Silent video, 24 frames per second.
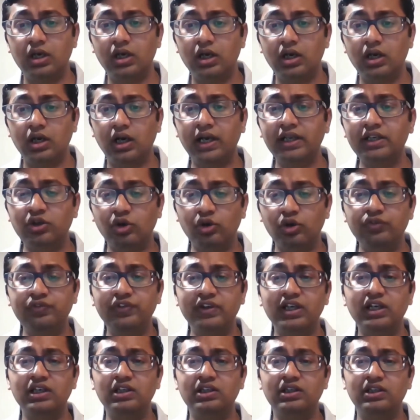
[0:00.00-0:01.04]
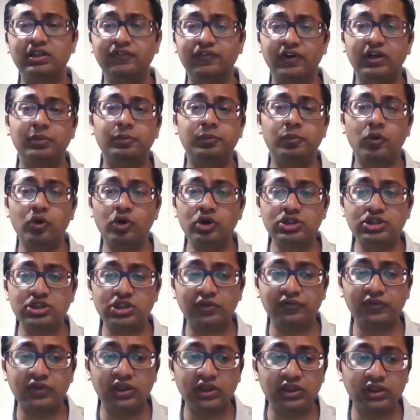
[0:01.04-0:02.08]
I configured different ports
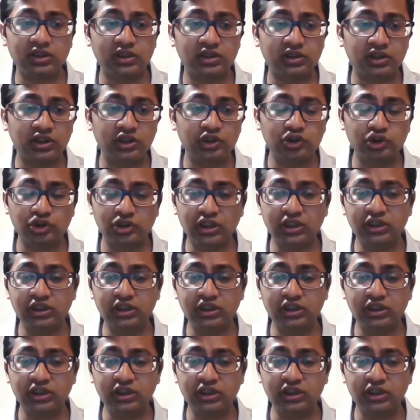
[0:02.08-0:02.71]
of the controller.